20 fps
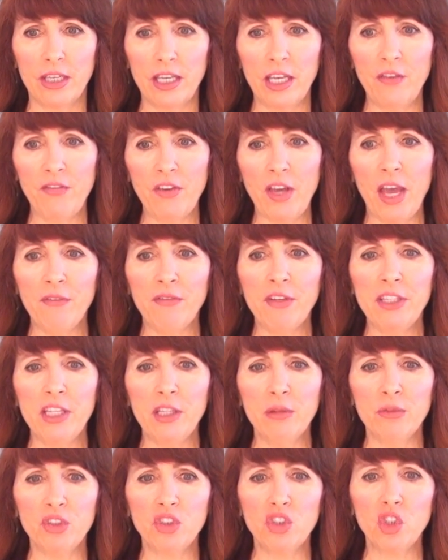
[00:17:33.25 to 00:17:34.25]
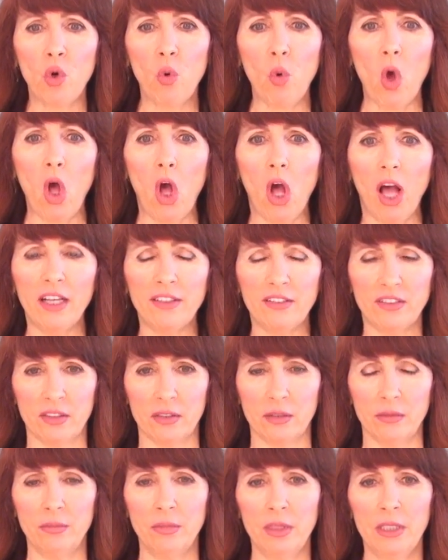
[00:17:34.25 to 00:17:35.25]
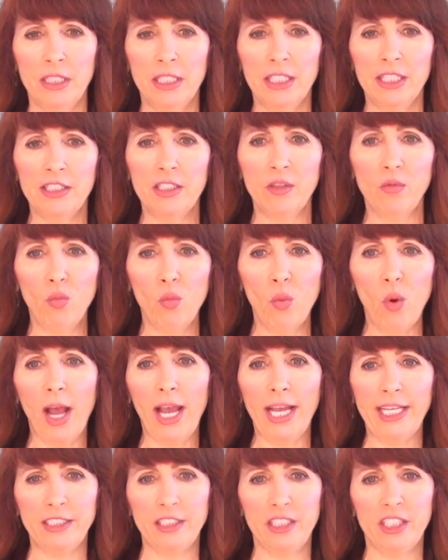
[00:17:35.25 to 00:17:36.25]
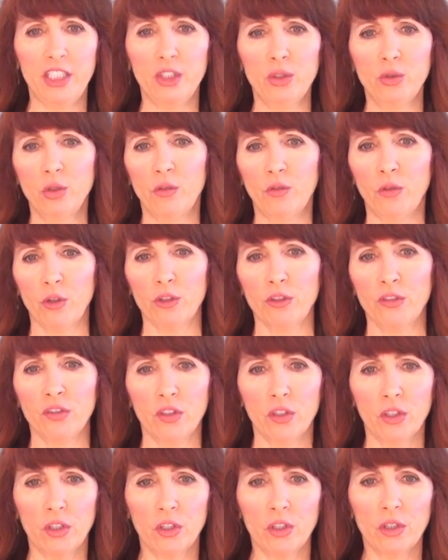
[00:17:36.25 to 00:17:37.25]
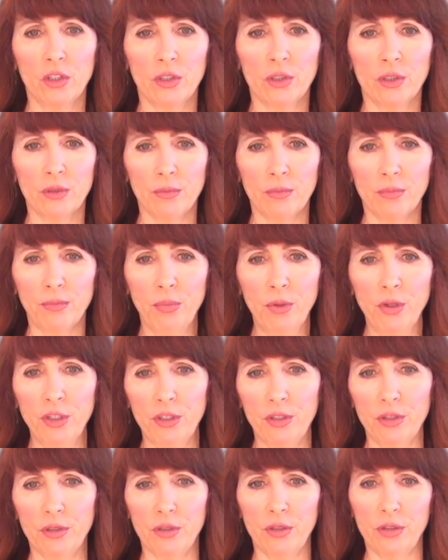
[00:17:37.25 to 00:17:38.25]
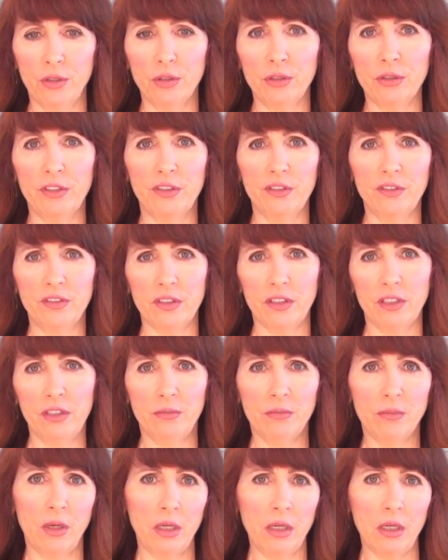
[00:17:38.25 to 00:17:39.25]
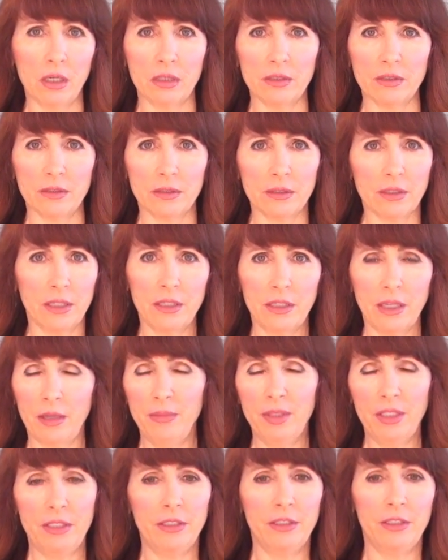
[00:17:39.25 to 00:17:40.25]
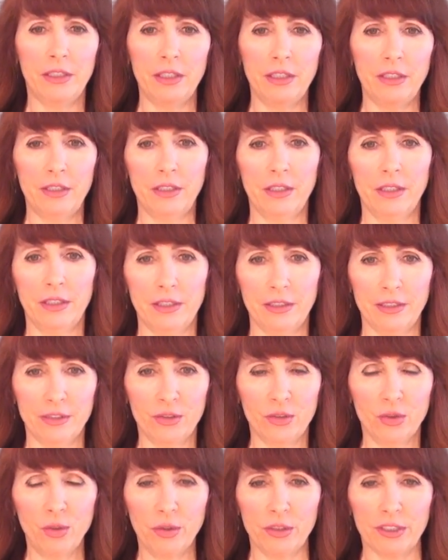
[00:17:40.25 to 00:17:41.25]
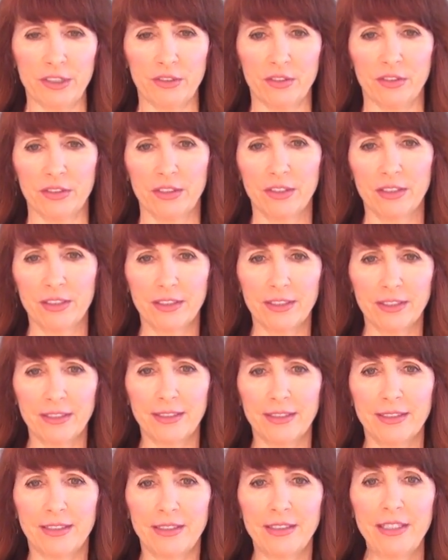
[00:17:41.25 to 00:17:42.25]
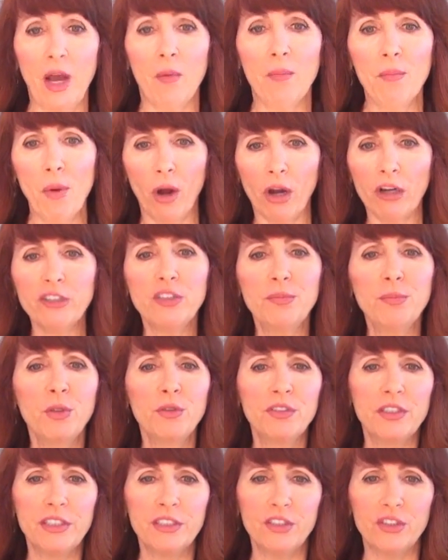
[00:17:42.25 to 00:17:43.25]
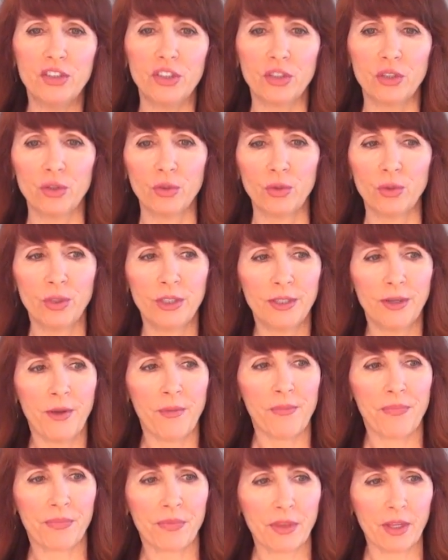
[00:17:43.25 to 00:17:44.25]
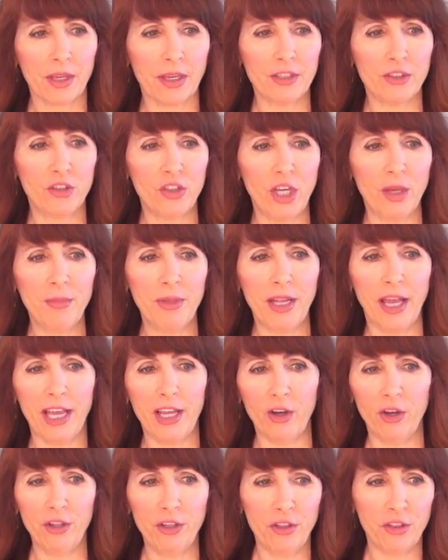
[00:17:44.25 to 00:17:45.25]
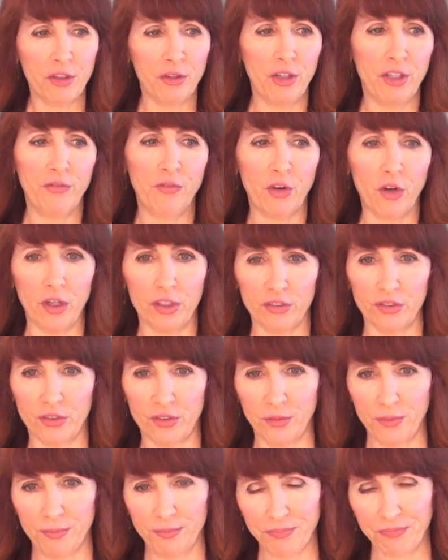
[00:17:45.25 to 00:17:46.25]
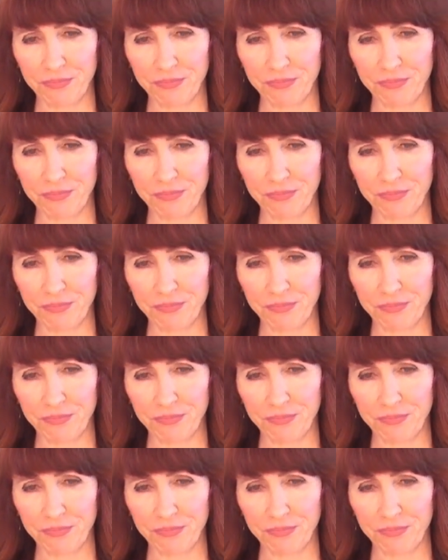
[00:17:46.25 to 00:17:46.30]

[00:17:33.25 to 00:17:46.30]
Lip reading: if everything was so awesome, then why did the universe put Uranus and Mars, in Taurus? Now, Mars moves into Gemini on the 31st,